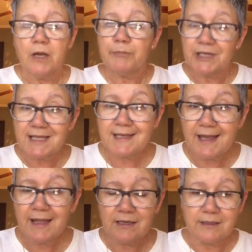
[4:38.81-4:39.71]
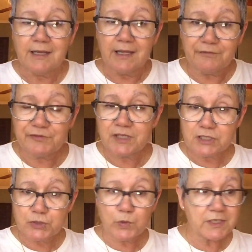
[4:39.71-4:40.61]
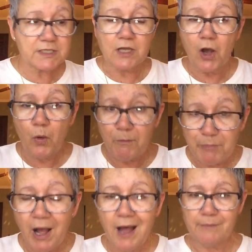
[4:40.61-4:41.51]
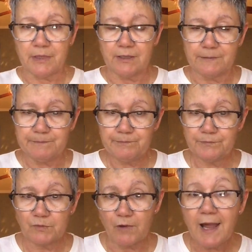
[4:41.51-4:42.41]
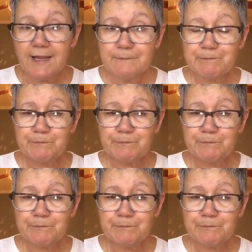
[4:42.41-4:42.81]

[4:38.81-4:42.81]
But again, if this was Obama, right?